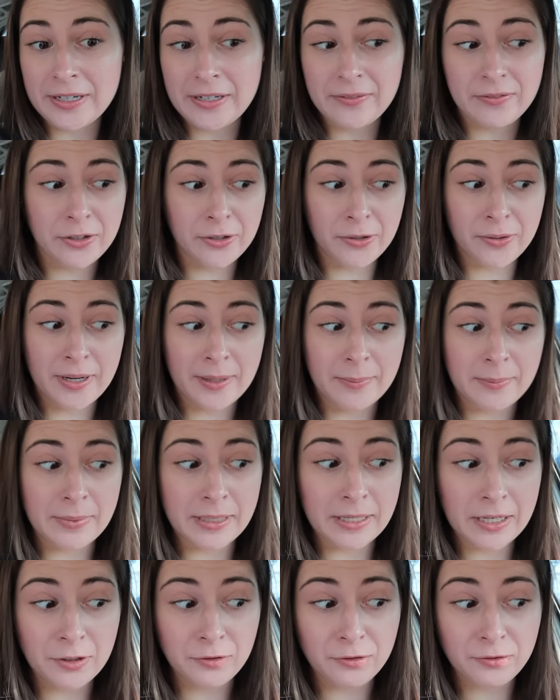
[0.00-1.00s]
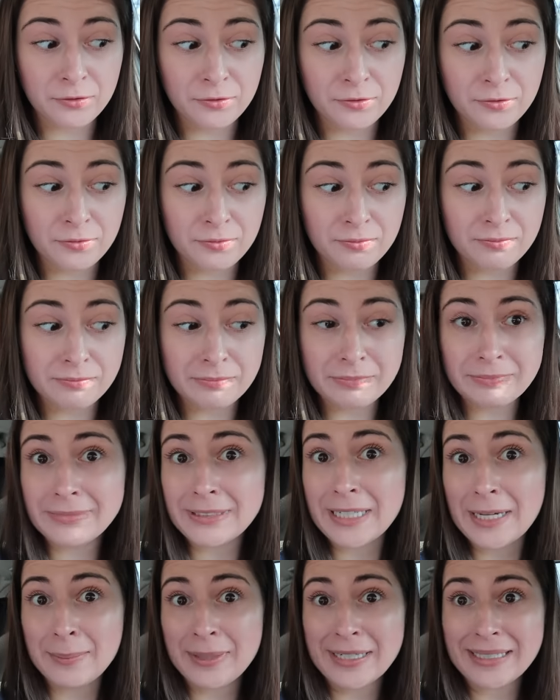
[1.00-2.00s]
even though I'm
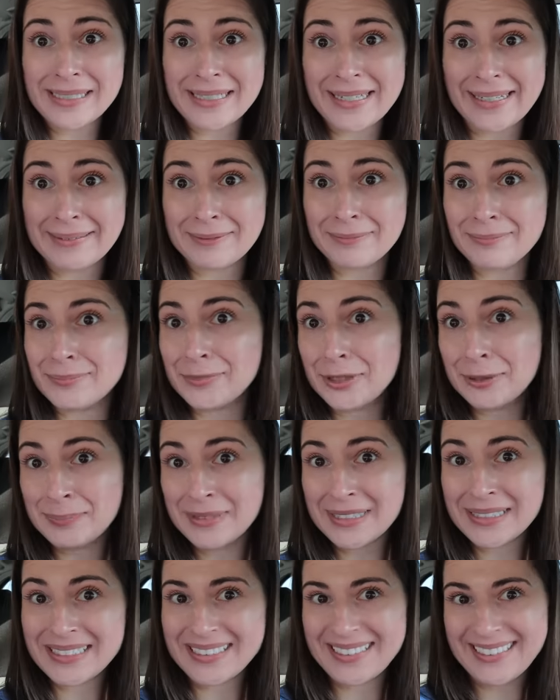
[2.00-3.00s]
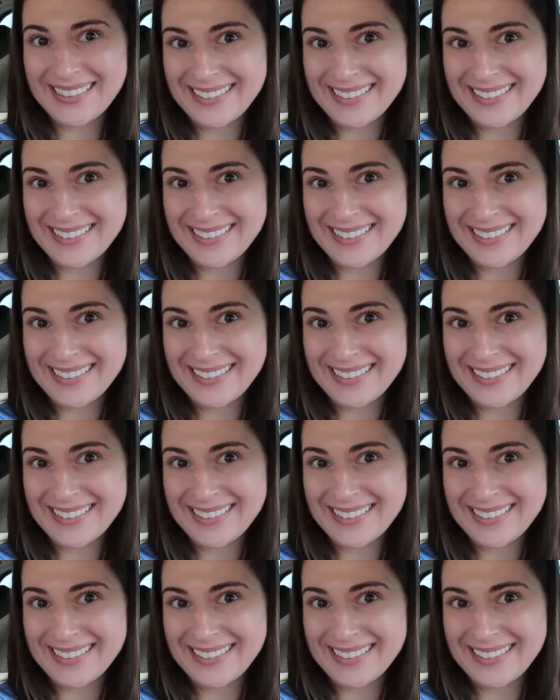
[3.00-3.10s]
10 minutes late. Whoops.